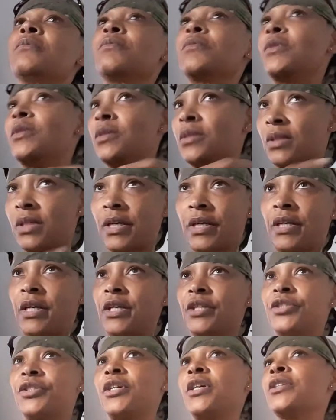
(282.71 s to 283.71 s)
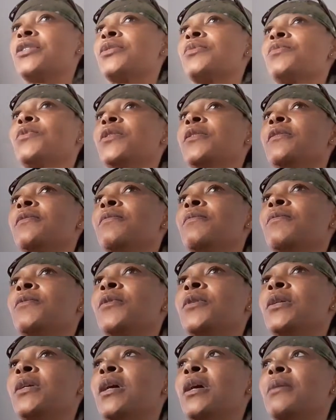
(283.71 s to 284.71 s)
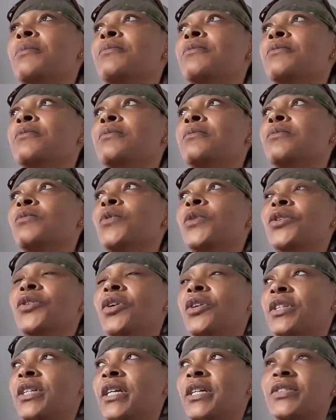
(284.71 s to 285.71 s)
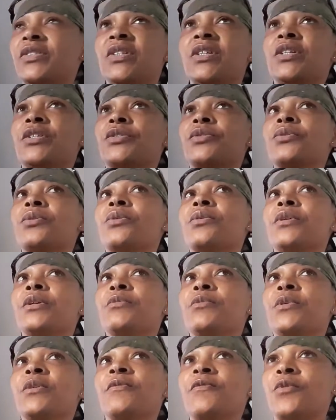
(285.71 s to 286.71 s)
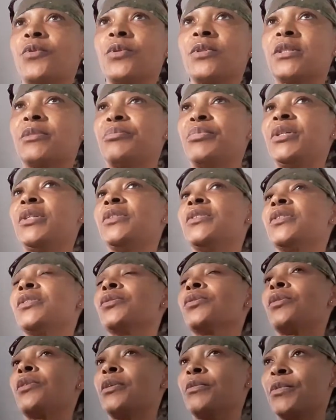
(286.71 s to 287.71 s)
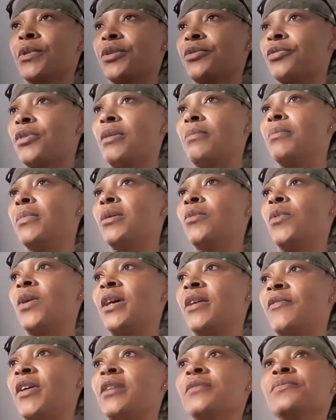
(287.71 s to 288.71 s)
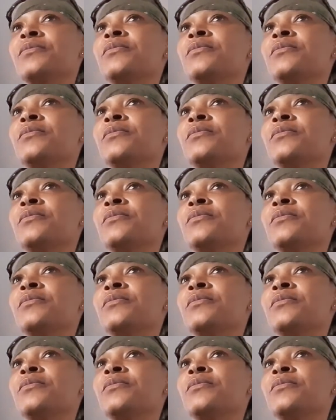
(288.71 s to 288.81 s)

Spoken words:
the NHS would not exist, or it would fall to pieces, or it would crumble, whatever.